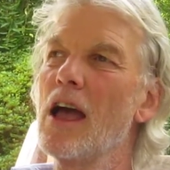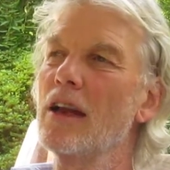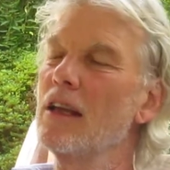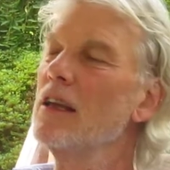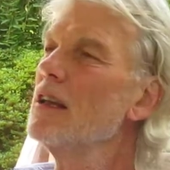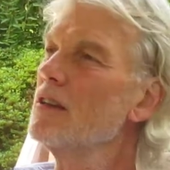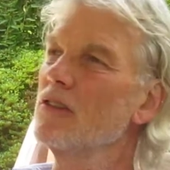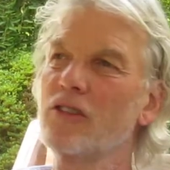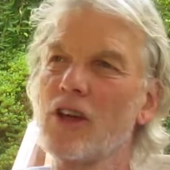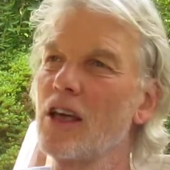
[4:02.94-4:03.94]
And he didn't
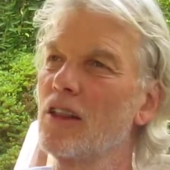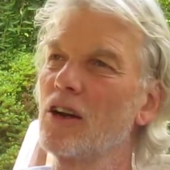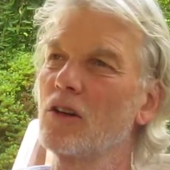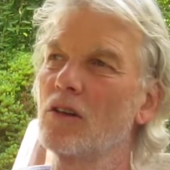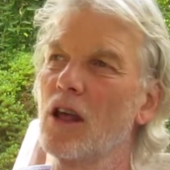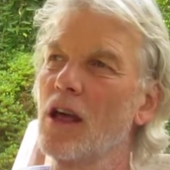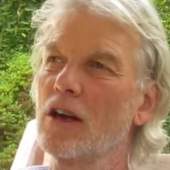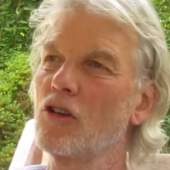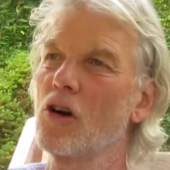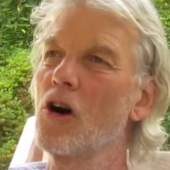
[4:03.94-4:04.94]
say that it
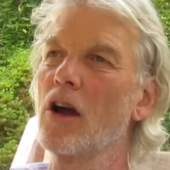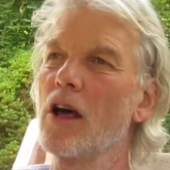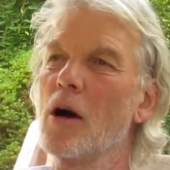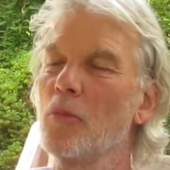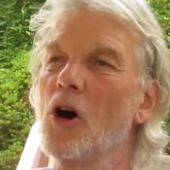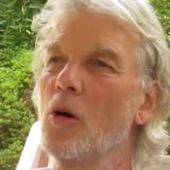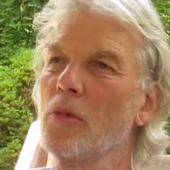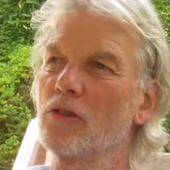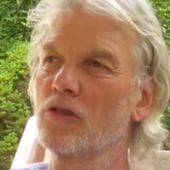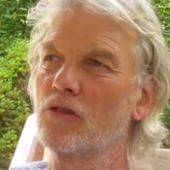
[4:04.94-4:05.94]
had gone up
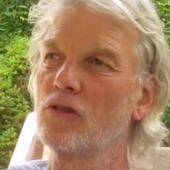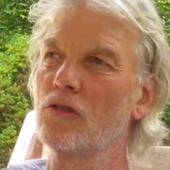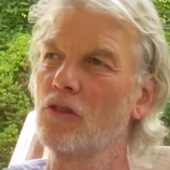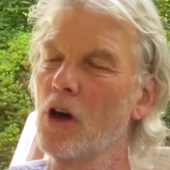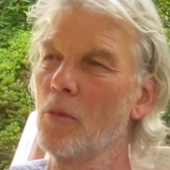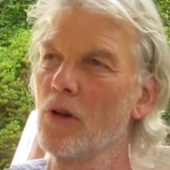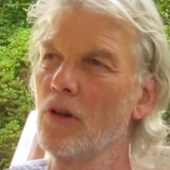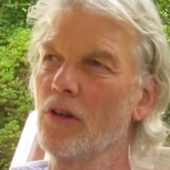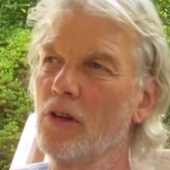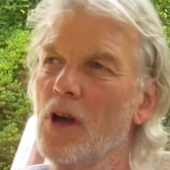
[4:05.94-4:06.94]
almost
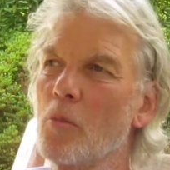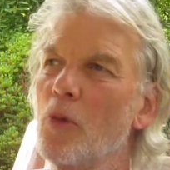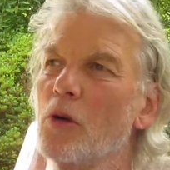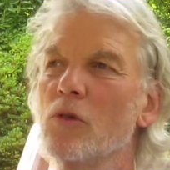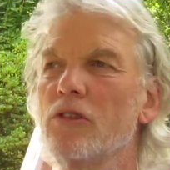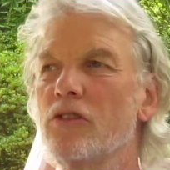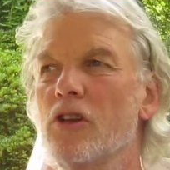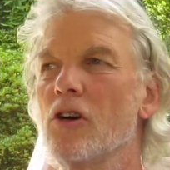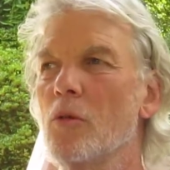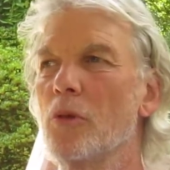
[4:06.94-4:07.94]
doubled, but it was
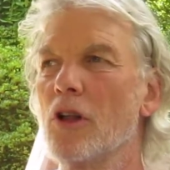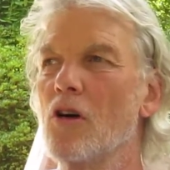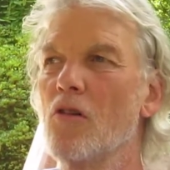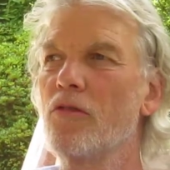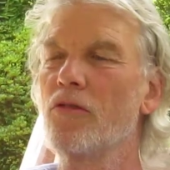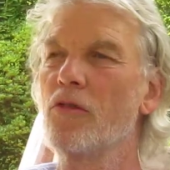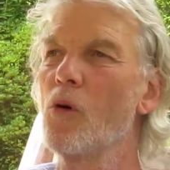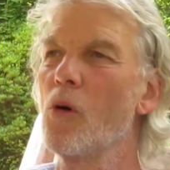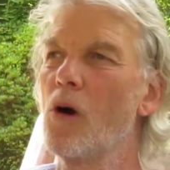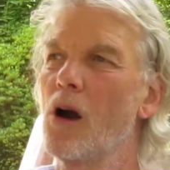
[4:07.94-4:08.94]
still below
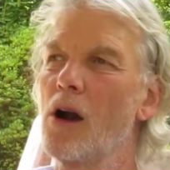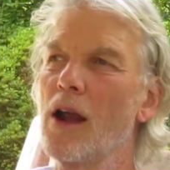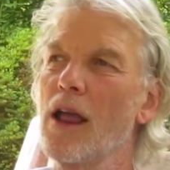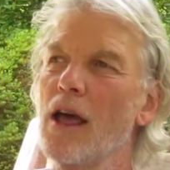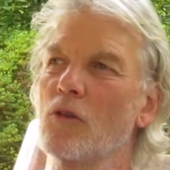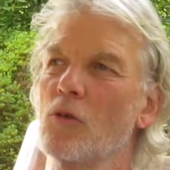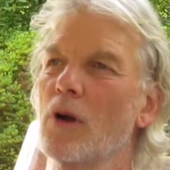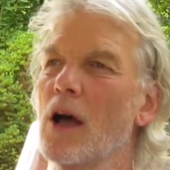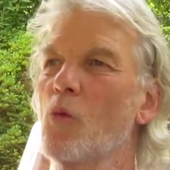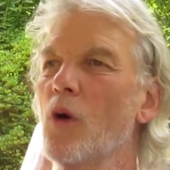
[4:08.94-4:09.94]
4. And
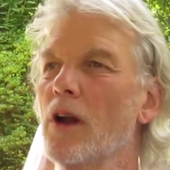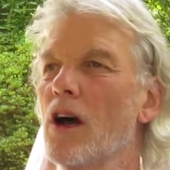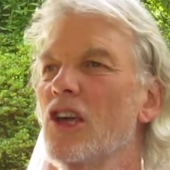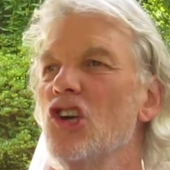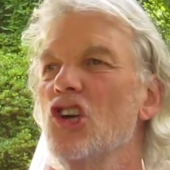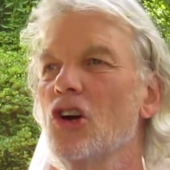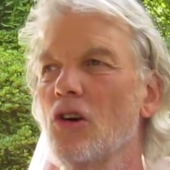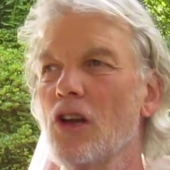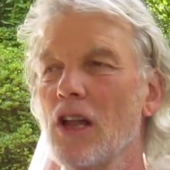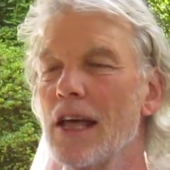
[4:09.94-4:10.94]
when I went a year
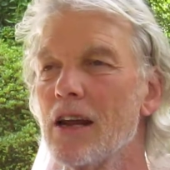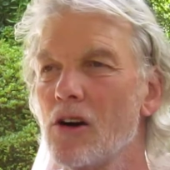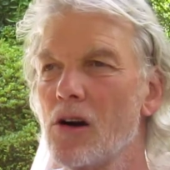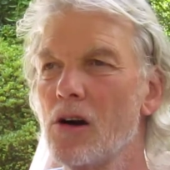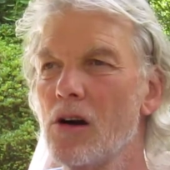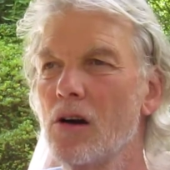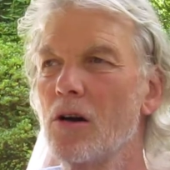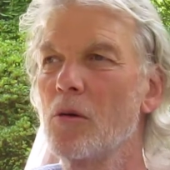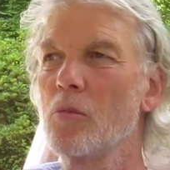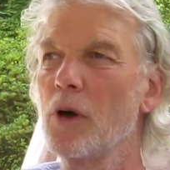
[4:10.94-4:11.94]
later,
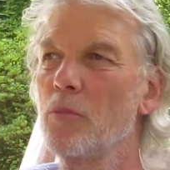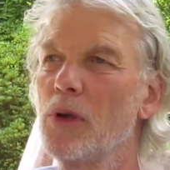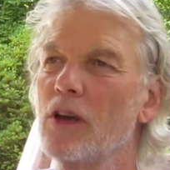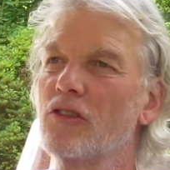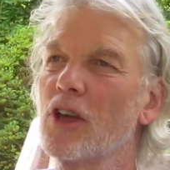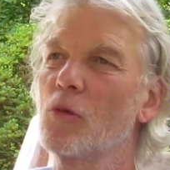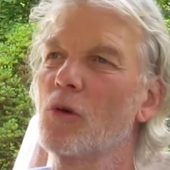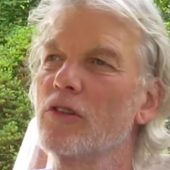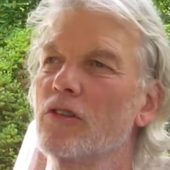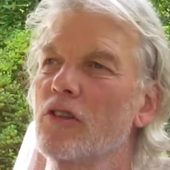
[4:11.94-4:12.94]
my PSA
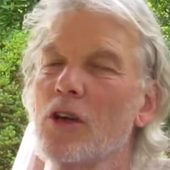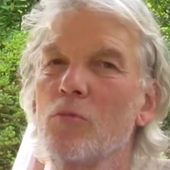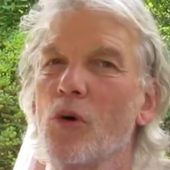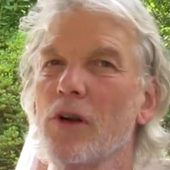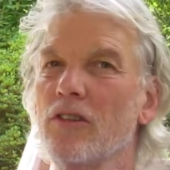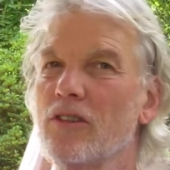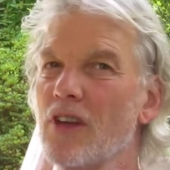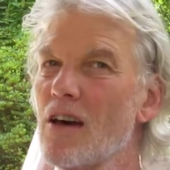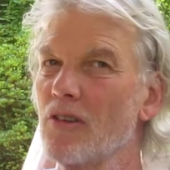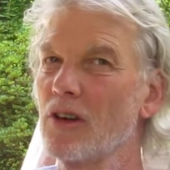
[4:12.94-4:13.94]
was
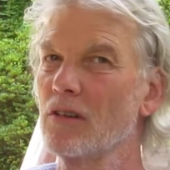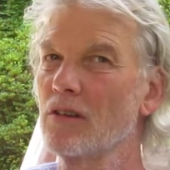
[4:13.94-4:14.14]
10.7,